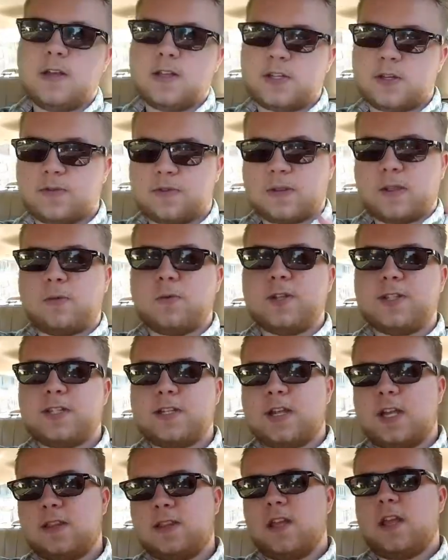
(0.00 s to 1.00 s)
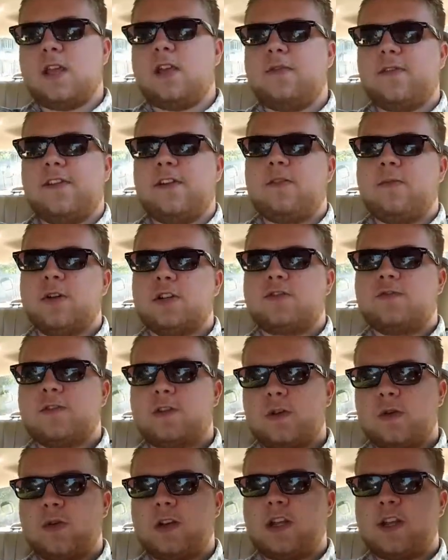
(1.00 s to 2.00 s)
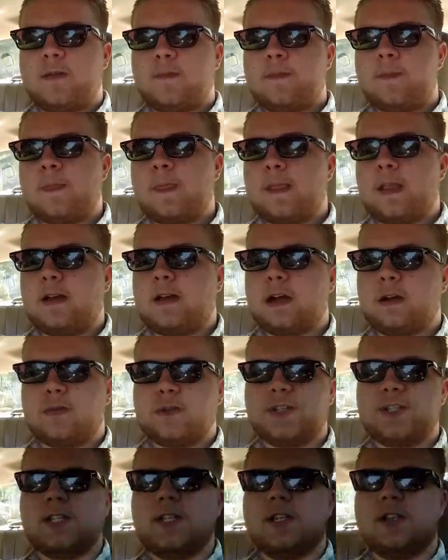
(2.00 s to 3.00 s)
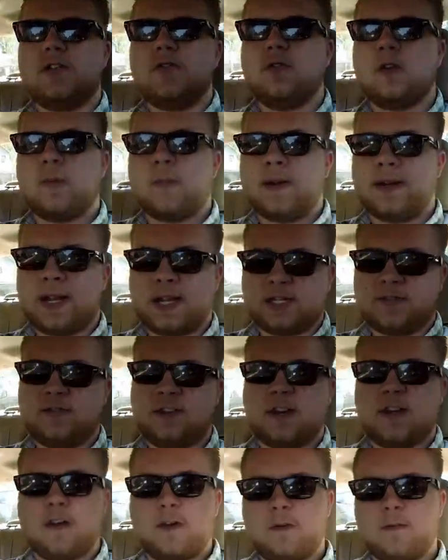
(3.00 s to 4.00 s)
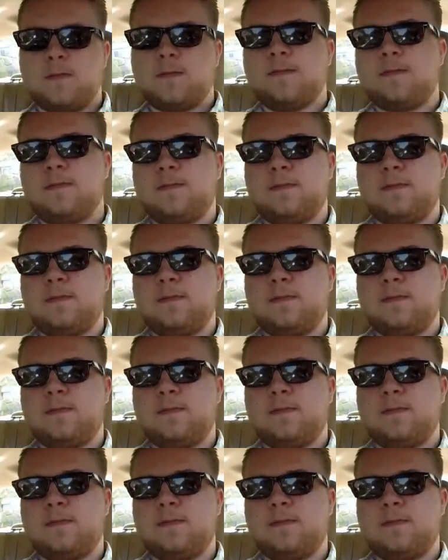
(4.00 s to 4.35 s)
So once again, thank you very much for tuning in, and I will see you in my next video.